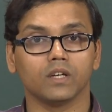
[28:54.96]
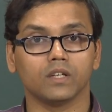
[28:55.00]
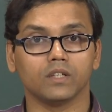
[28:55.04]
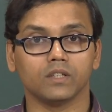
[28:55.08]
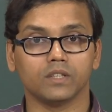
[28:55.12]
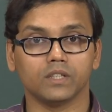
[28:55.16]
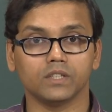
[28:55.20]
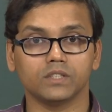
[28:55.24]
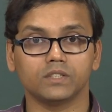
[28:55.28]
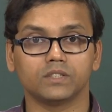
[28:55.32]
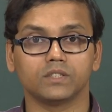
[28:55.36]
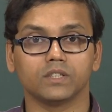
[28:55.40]

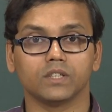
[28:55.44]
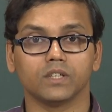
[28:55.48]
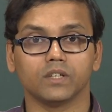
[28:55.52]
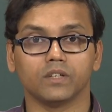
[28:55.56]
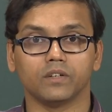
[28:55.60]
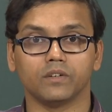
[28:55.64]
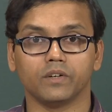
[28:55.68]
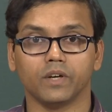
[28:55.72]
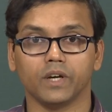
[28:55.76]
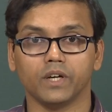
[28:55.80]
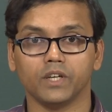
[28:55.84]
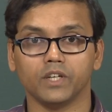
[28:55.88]
this
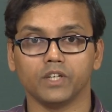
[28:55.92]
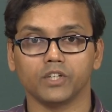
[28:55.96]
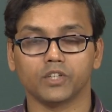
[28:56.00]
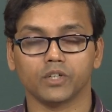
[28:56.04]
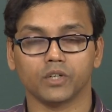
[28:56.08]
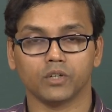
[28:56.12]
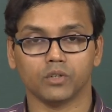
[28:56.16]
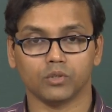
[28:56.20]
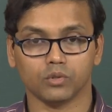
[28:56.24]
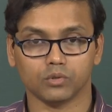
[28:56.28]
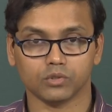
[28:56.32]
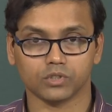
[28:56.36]

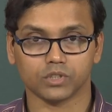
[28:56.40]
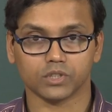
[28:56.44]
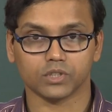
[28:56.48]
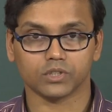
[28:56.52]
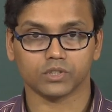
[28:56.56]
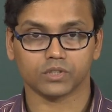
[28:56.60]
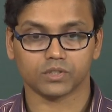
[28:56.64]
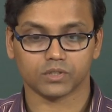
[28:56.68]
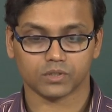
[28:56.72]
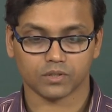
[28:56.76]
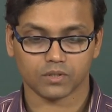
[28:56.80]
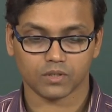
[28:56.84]
radiation
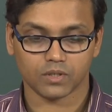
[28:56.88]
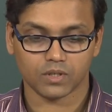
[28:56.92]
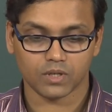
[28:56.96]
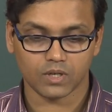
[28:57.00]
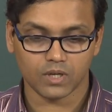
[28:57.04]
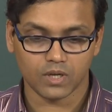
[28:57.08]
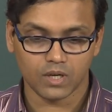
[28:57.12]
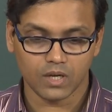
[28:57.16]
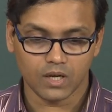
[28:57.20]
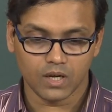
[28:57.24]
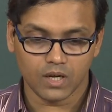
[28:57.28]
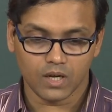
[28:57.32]
doses.
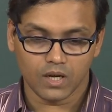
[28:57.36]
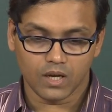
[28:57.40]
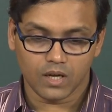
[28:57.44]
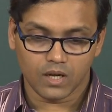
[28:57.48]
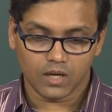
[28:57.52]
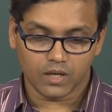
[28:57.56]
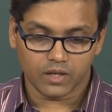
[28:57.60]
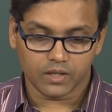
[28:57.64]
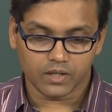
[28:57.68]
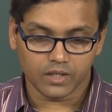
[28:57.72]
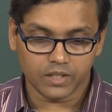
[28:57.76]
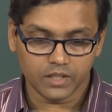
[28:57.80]

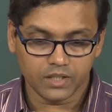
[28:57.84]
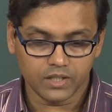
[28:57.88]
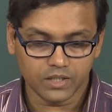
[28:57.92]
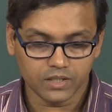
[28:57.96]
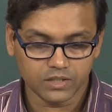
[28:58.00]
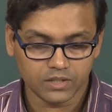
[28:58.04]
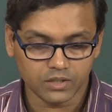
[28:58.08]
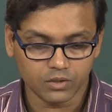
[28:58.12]
It is